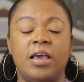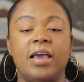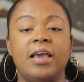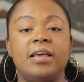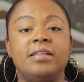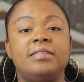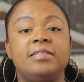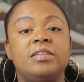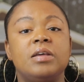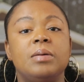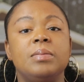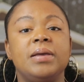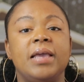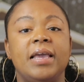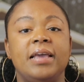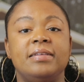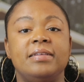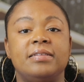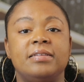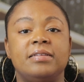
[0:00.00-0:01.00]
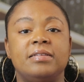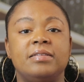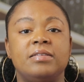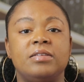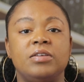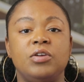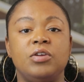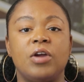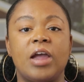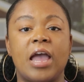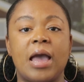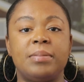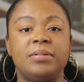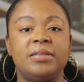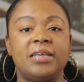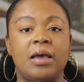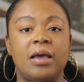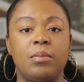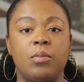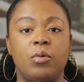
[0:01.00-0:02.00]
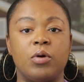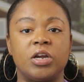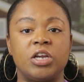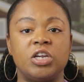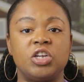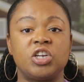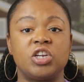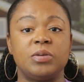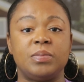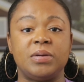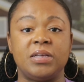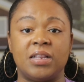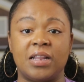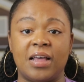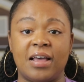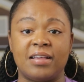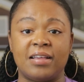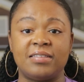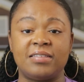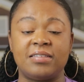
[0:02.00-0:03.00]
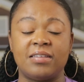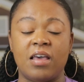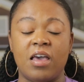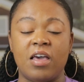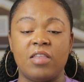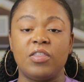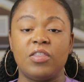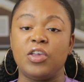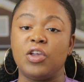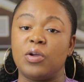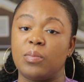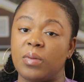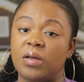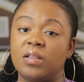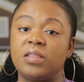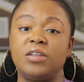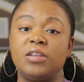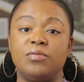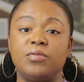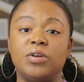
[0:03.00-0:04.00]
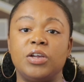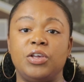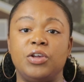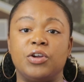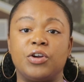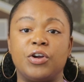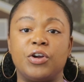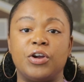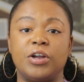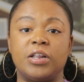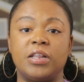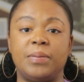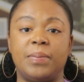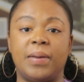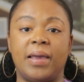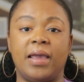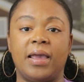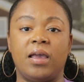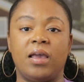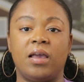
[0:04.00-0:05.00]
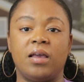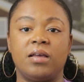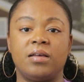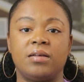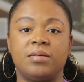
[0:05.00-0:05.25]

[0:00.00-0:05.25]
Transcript: In some cases, your Habitat mortgage could be less than your monthly rent you're currently paying.